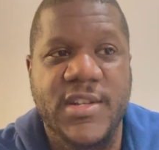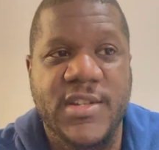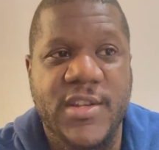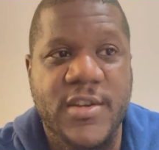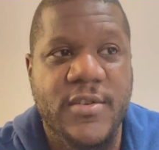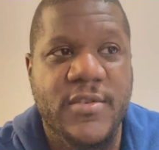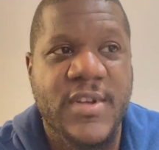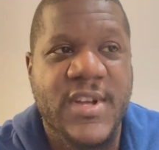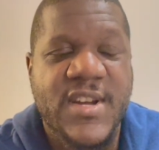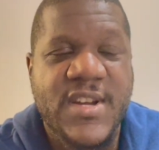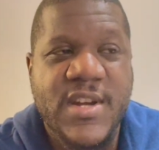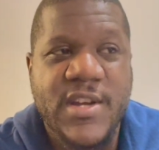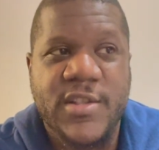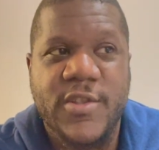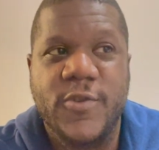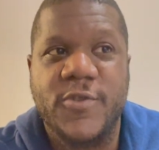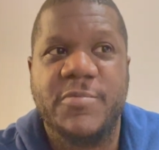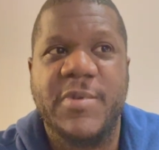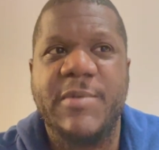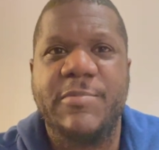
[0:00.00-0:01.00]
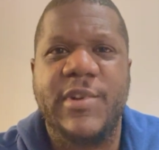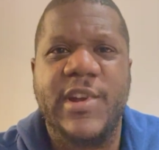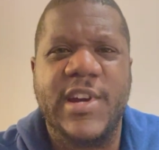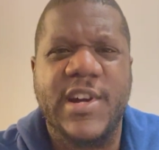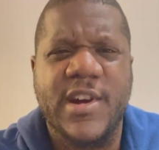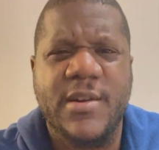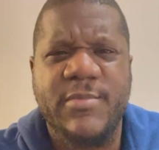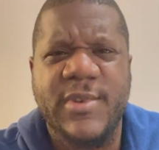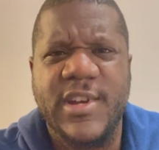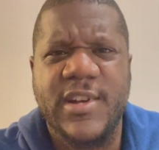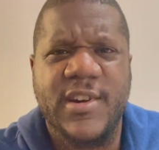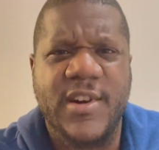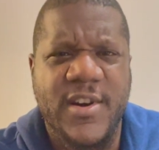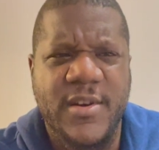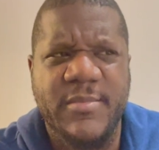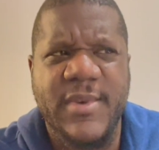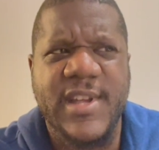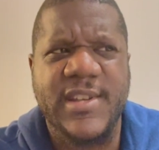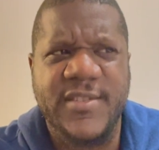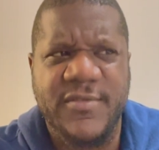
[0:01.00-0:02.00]
So those people that come in the
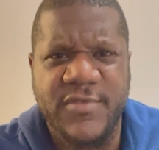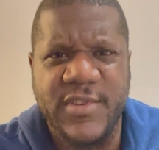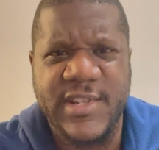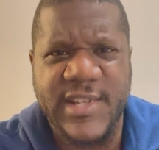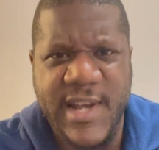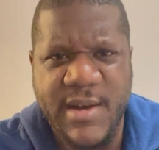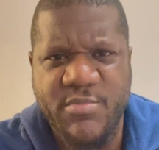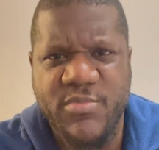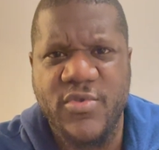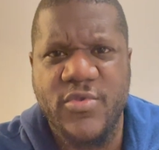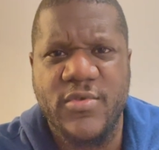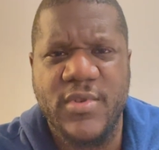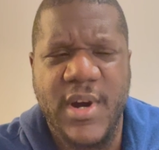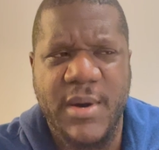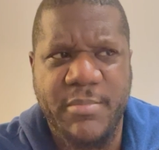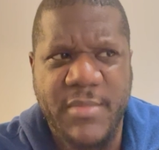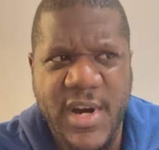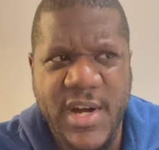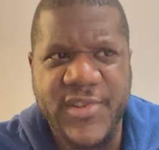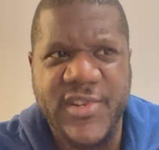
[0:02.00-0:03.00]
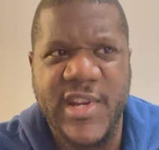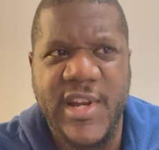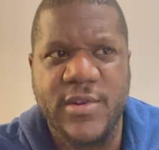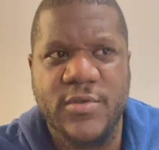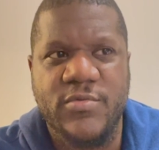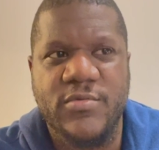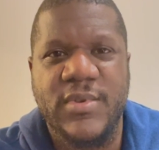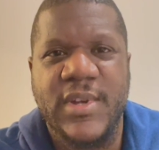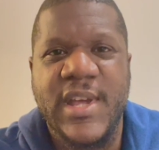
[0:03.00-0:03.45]
comments, for example, on my channel